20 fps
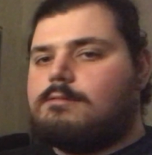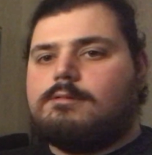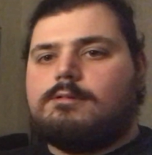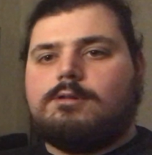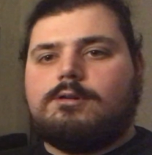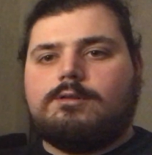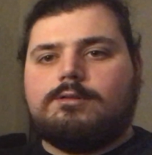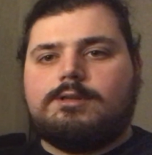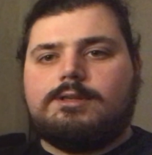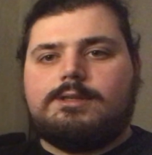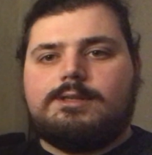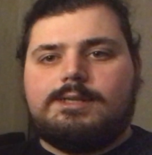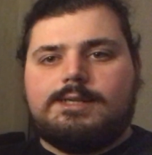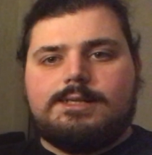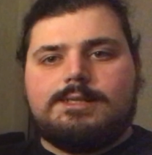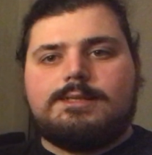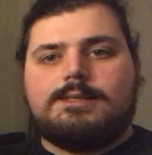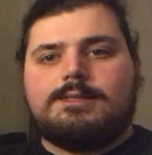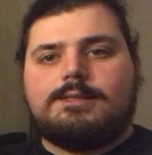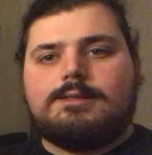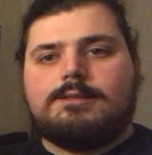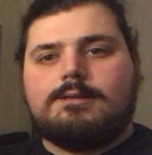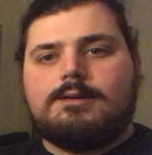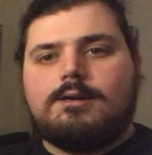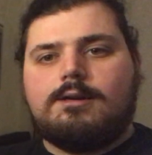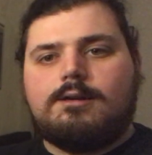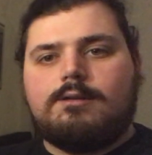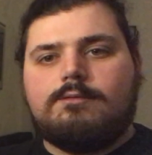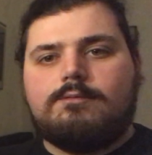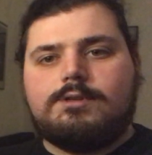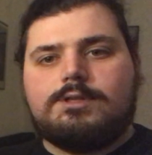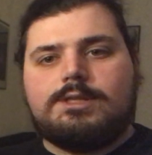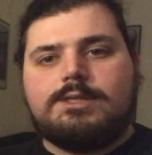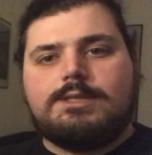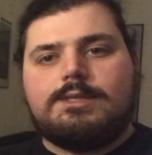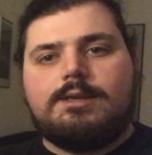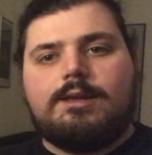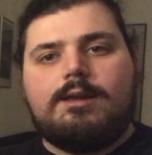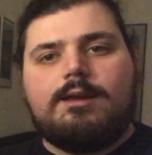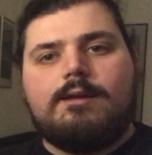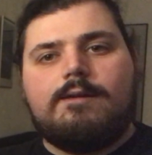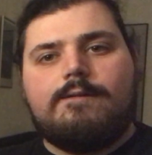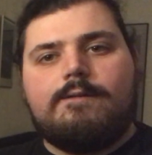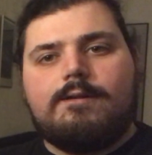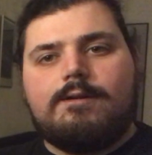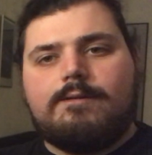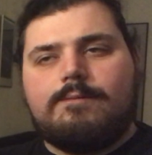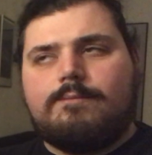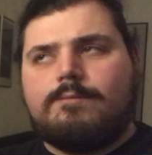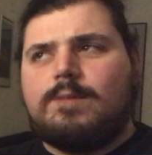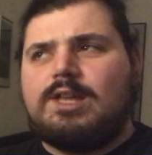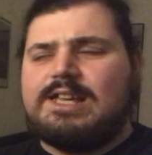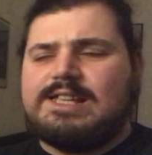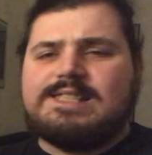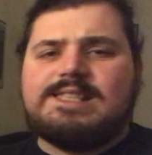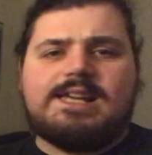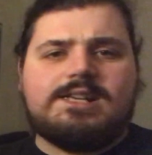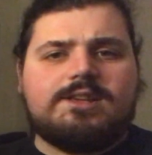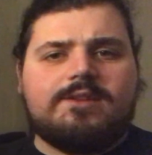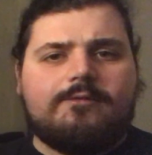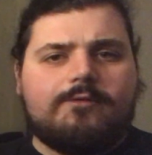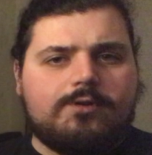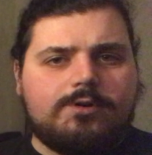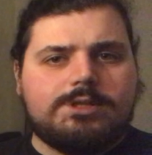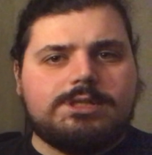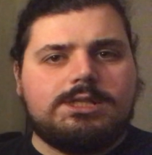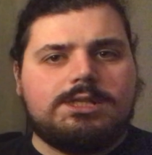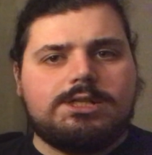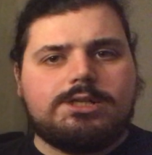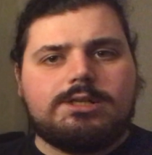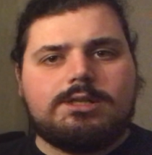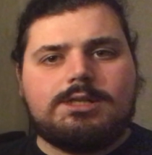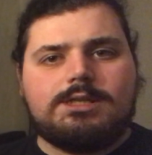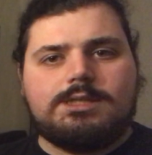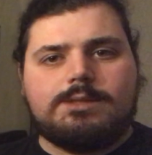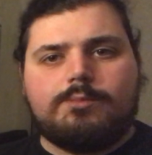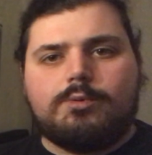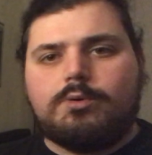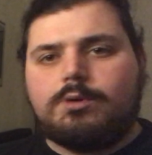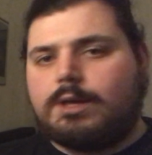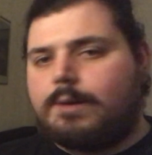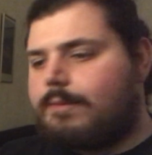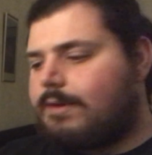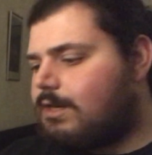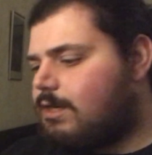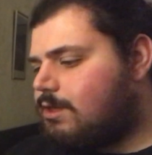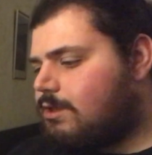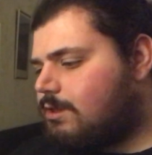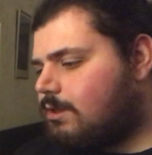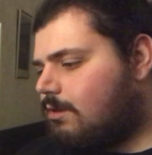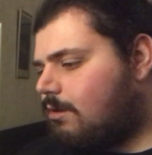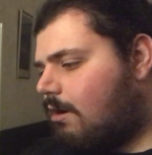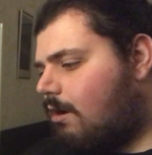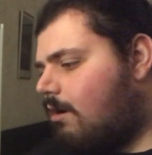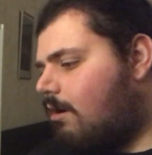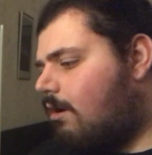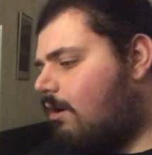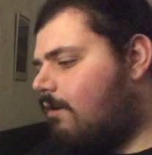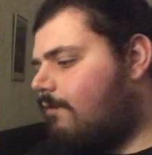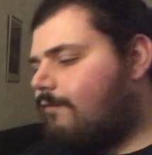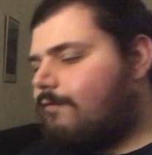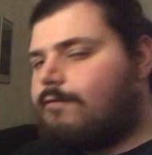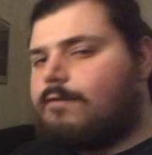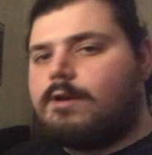got this, which is it's not the first edition, it's the book club edition of